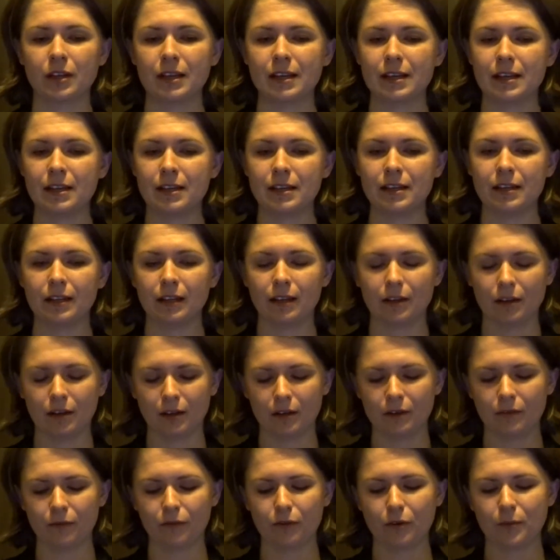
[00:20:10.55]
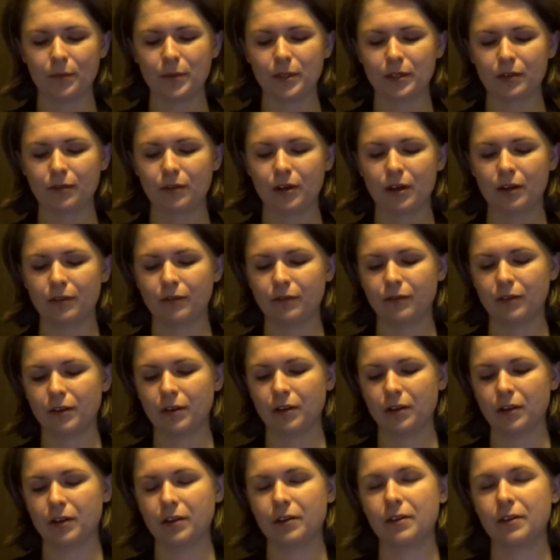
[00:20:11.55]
he had gotten from his grandfather,